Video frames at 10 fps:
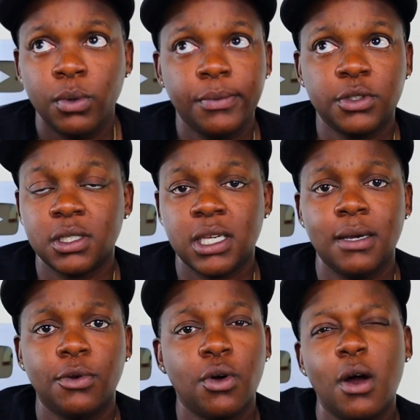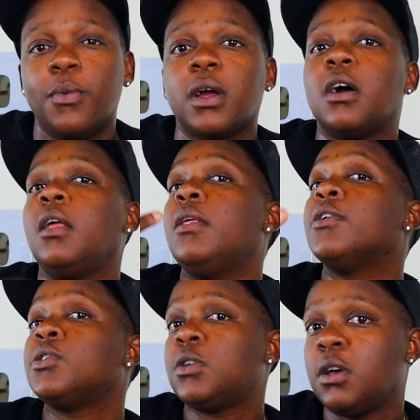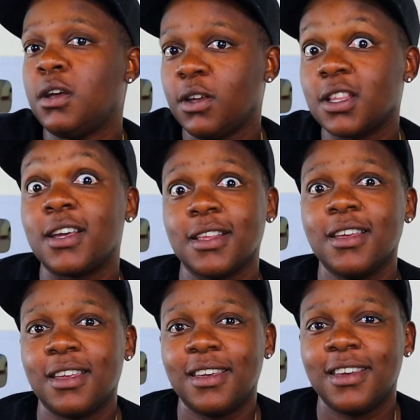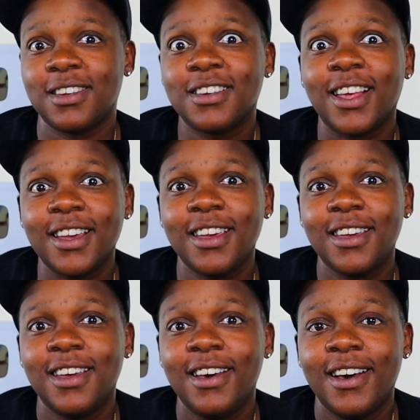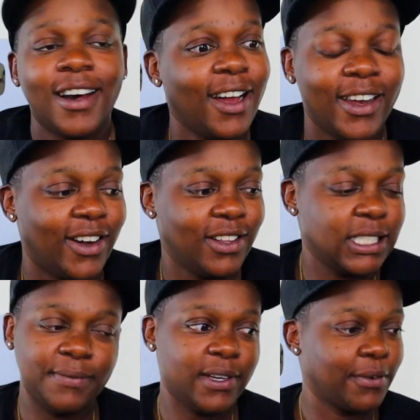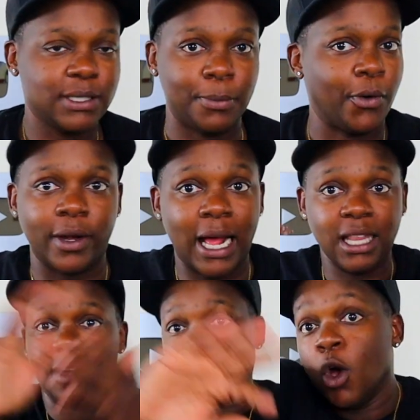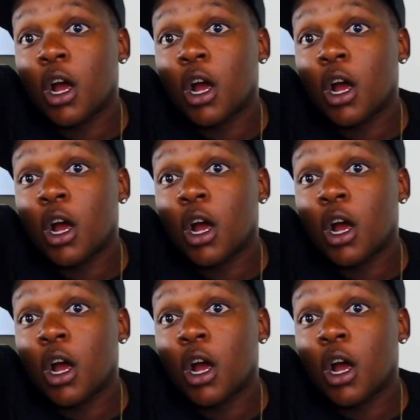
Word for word: We will just keep going with colors. You like that? You like it? I know, this video was boring. I love you.